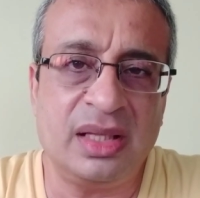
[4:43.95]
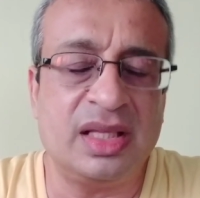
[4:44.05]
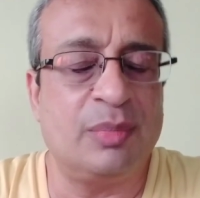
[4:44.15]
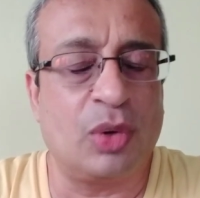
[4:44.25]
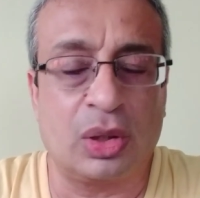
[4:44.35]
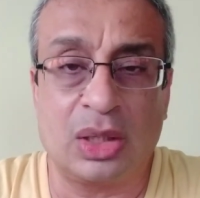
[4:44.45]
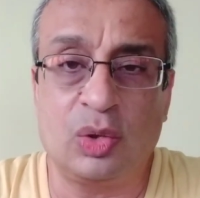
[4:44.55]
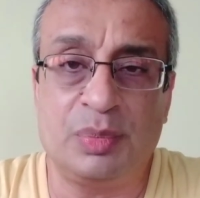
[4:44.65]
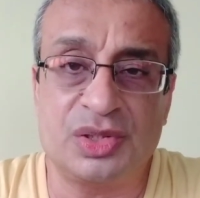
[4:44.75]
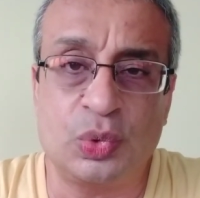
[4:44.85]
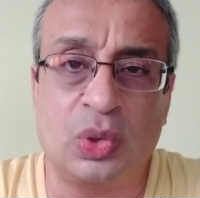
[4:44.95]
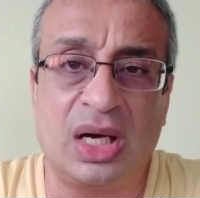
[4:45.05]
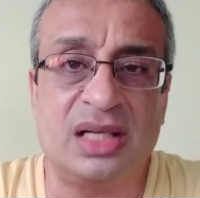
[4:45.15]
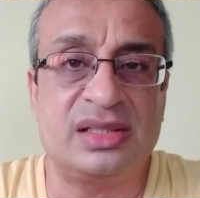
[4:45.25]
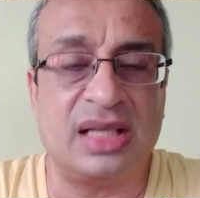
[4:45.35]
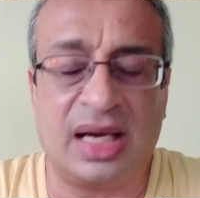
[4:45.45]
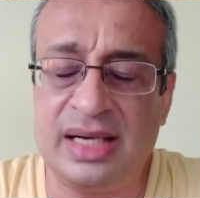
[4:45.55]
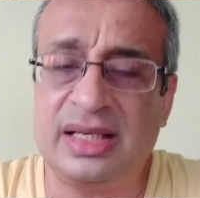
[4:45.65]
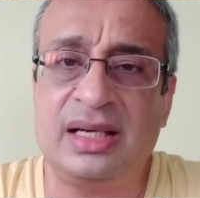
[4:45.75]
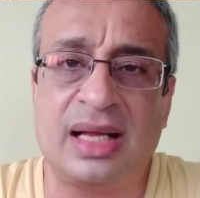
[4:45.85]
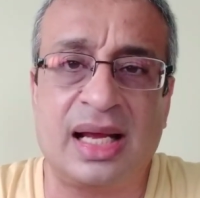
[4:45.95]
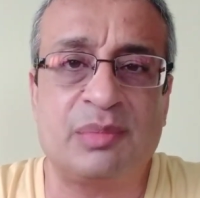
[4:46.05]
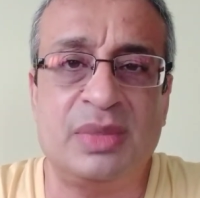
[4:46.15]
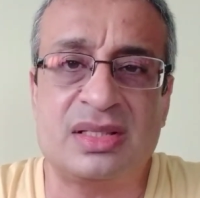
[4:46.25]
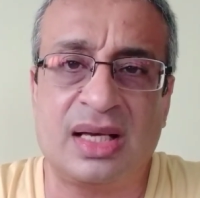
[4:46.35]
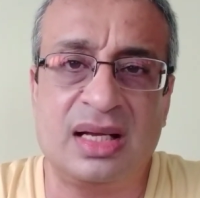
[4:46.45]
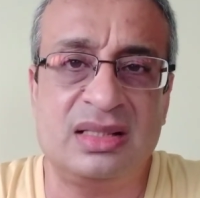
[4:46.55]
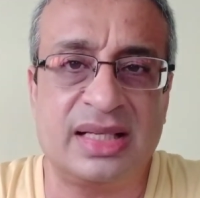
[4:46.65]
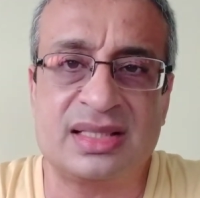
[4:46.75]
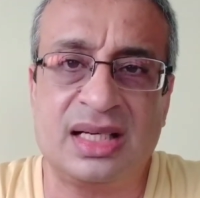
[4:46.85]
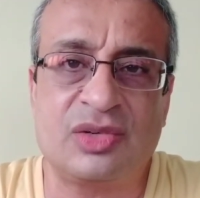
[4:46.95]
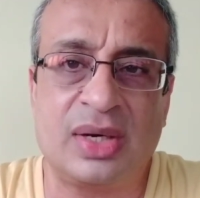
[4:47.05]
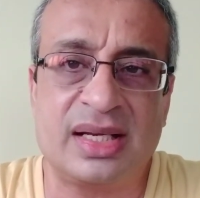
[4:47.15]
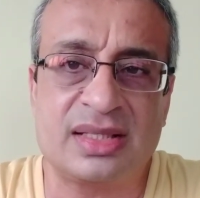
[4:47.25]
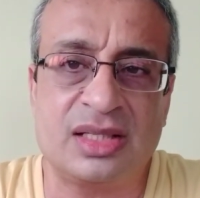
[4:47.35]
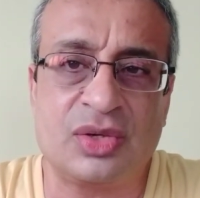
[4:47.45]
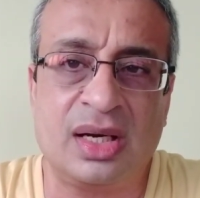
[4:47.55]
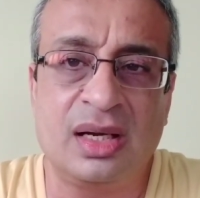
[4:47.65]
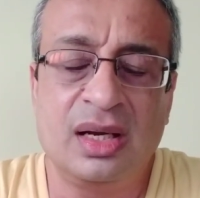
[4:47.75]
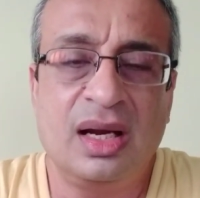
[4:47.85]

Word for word: They brought out bazookas, anti-tank missiles, et cetera, et cetera.